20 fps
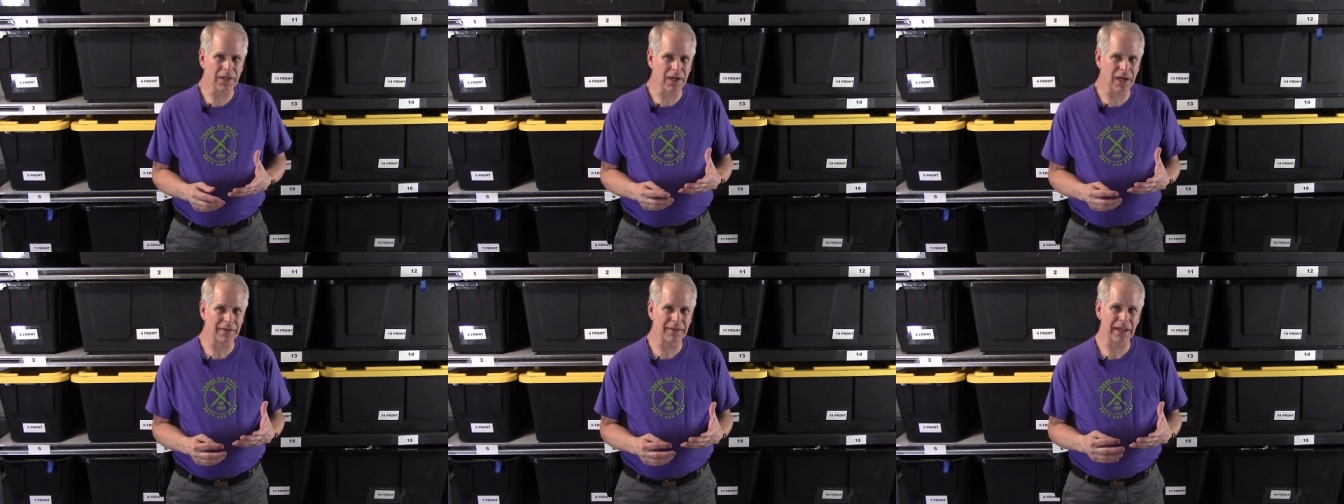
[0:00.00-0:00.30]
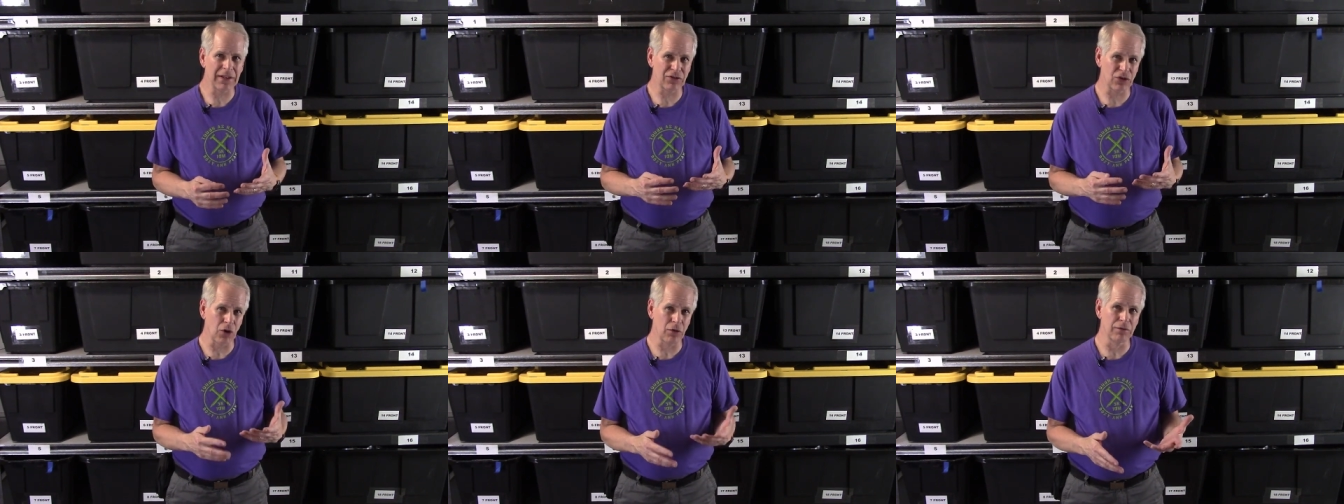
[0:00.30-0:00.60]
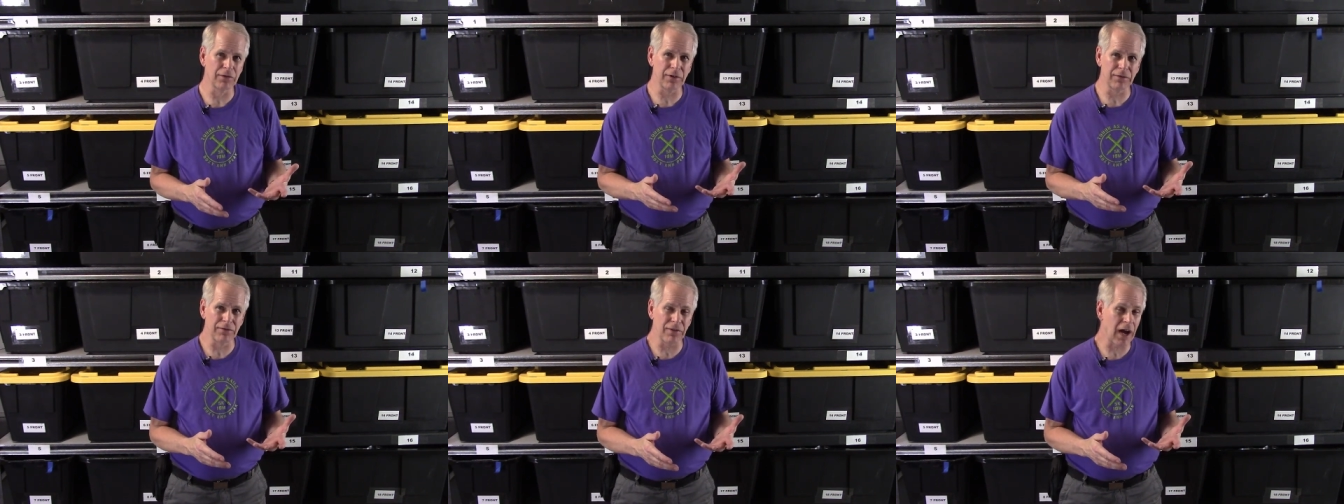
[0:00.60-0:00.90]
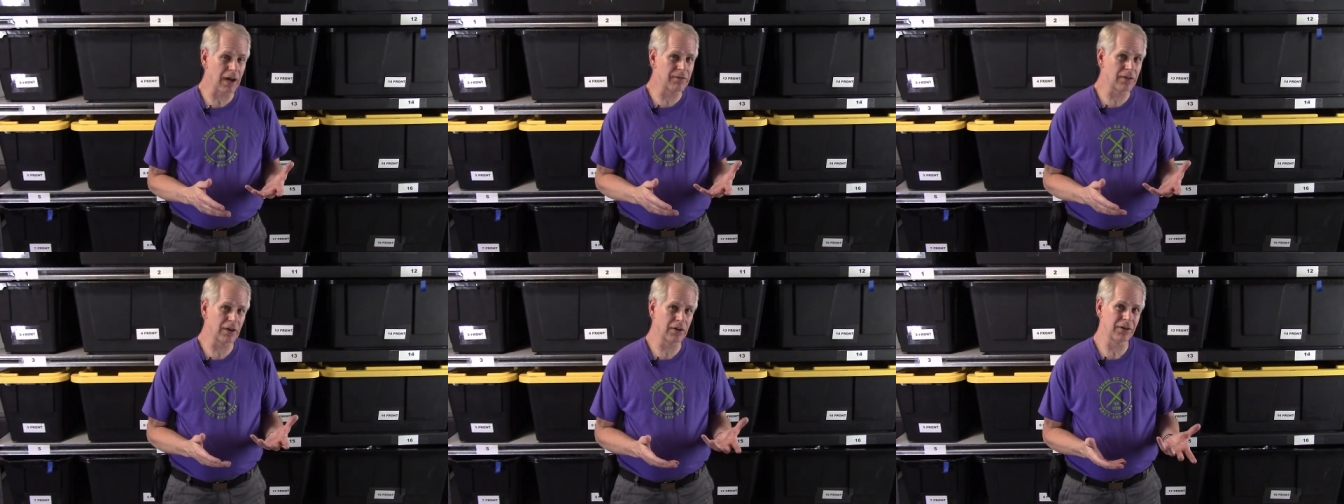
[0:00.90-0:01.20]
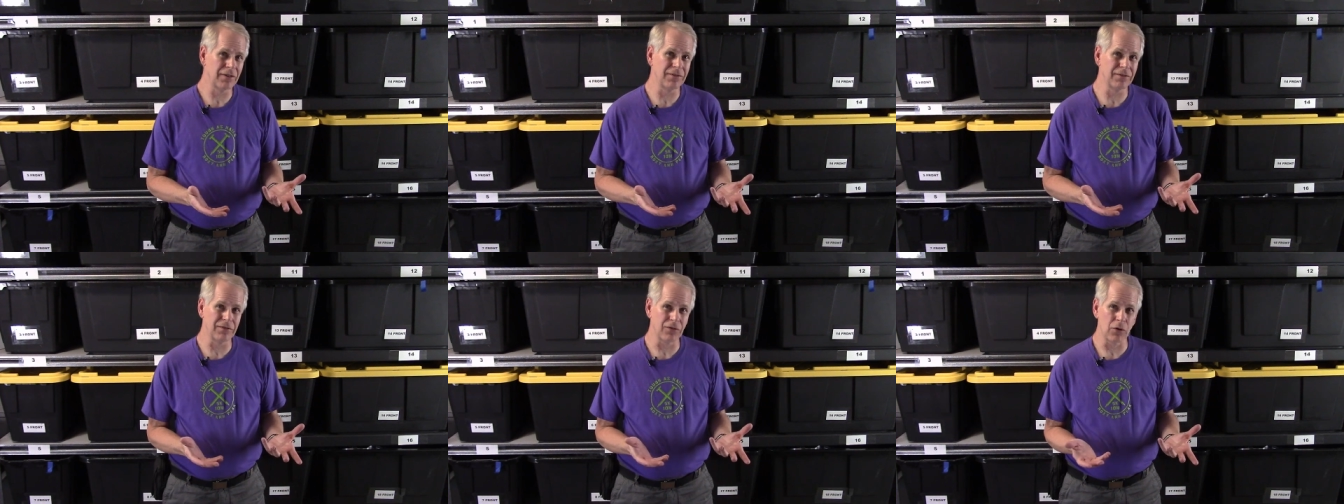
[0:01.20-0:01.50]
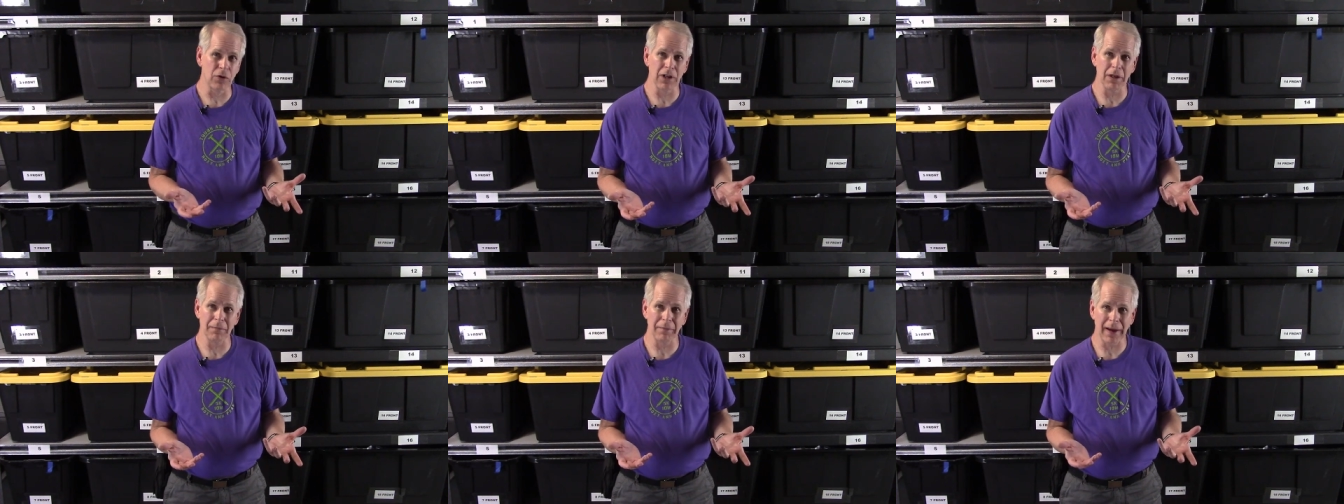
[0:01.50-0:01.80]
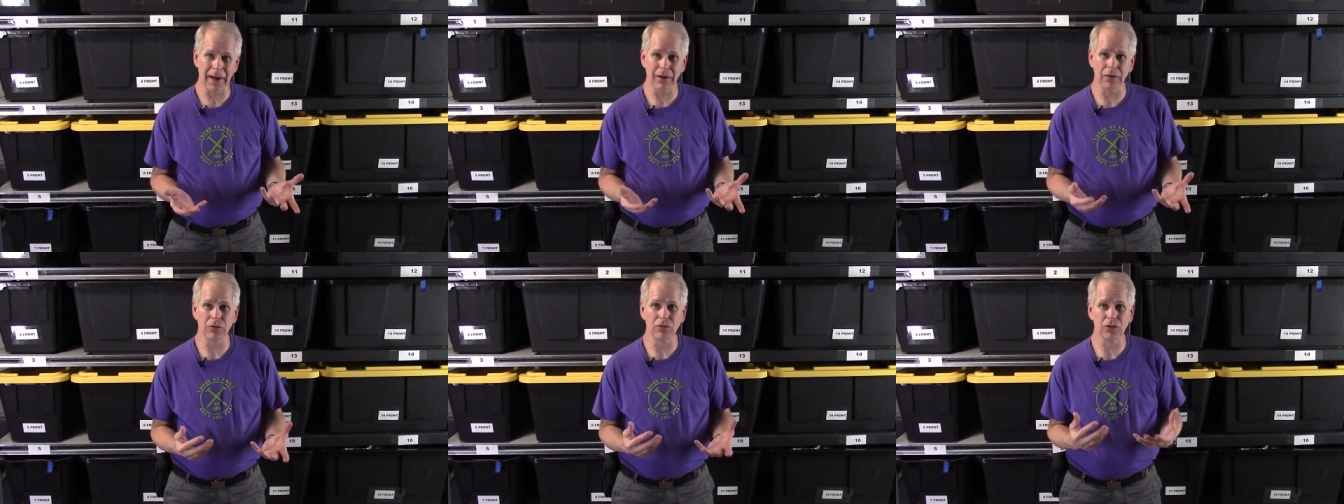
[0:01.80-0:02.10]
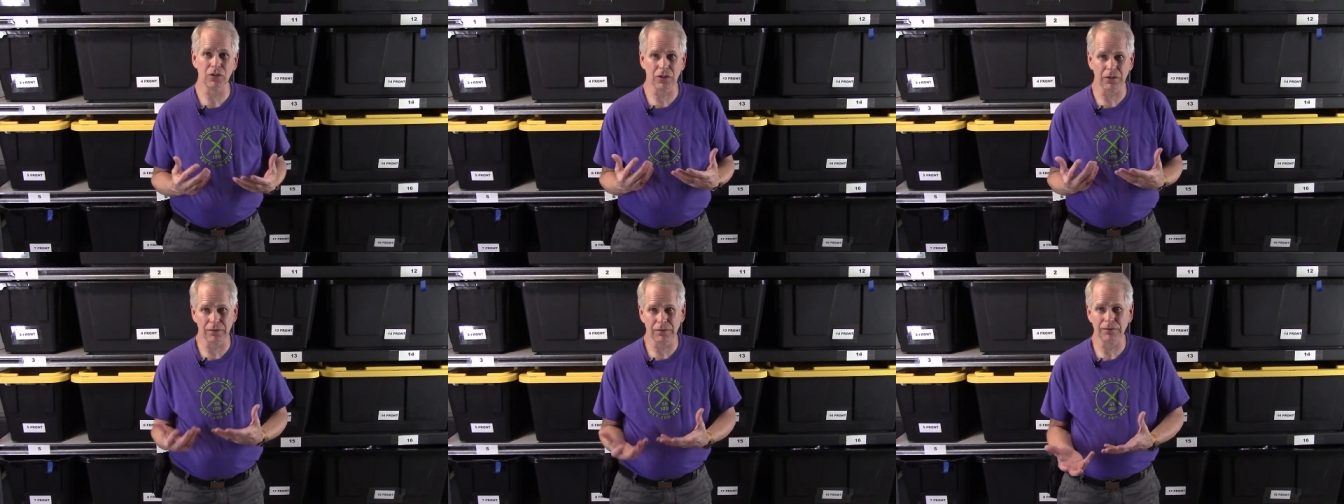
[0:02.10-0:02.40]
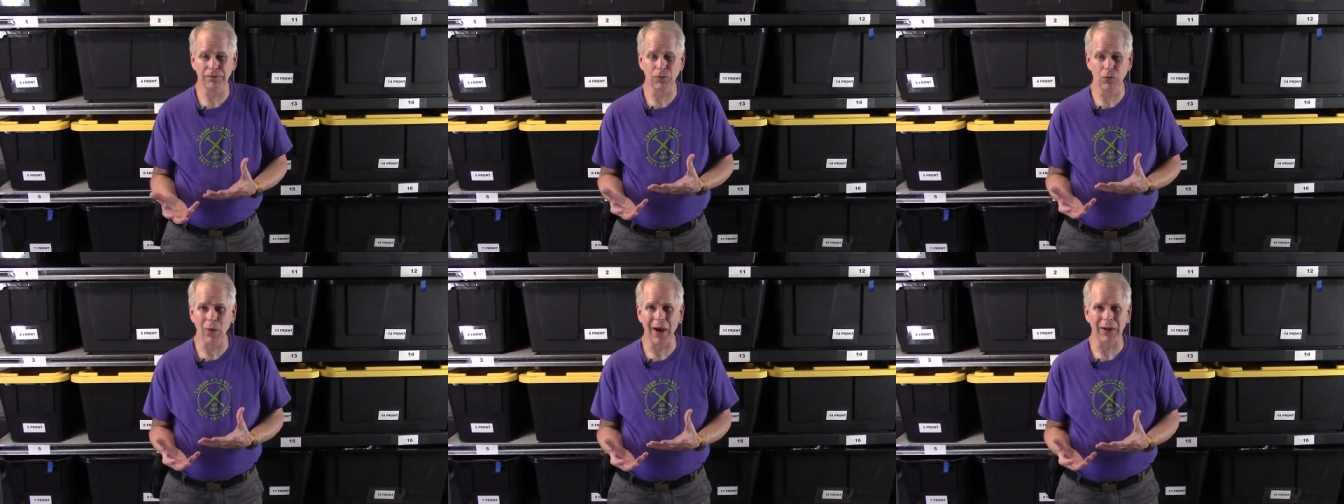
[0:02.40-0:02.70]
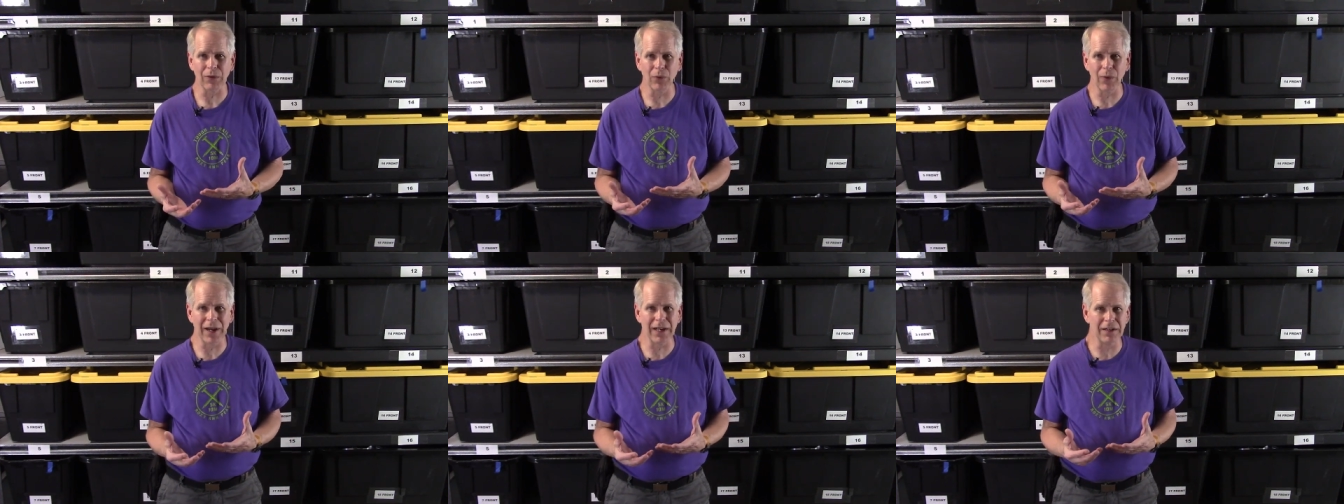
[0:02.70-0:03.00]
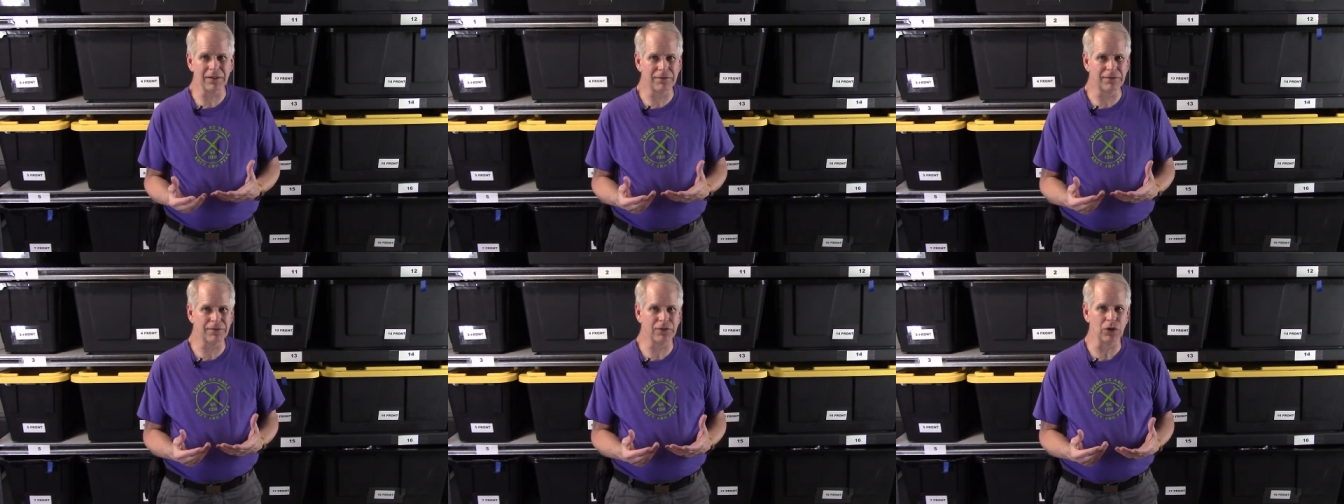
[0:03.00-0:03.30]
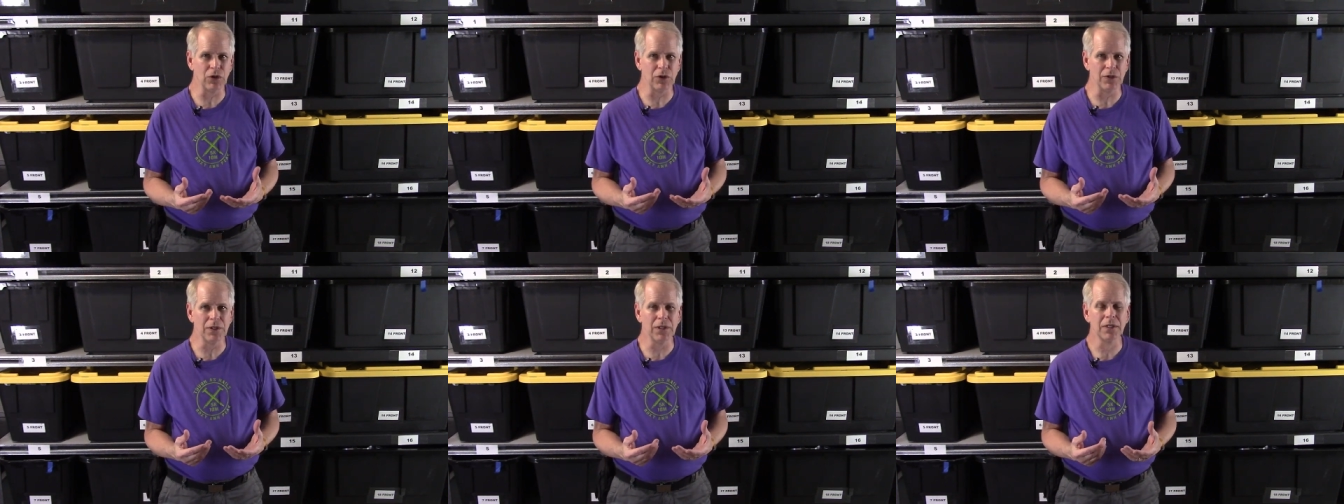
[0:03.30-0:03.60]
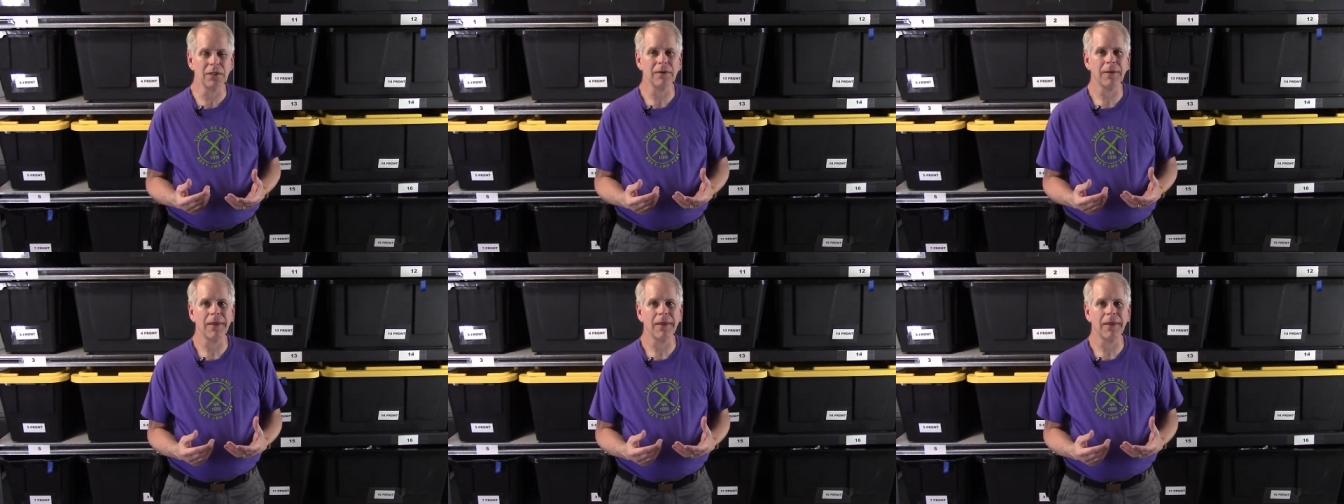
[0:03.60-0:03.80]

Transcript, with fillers: and that's over 540 pounds of wet weight of food.